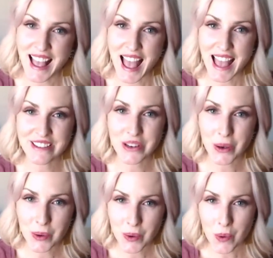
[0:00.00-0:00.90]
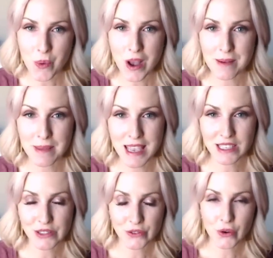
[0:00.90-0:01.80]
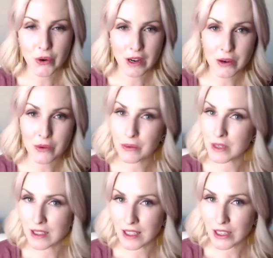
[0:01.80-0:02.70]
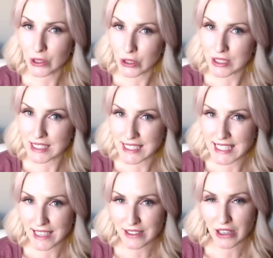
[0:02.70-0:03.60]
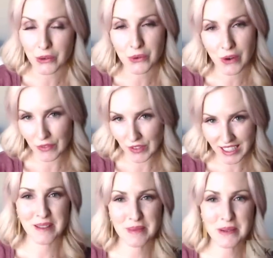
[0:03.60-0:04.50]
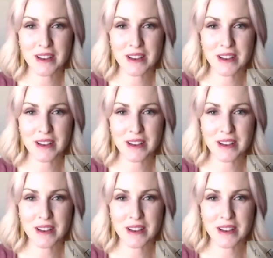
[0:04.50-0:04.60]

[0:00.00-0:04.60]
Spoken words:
and know what makes for a really good standout graphic. Number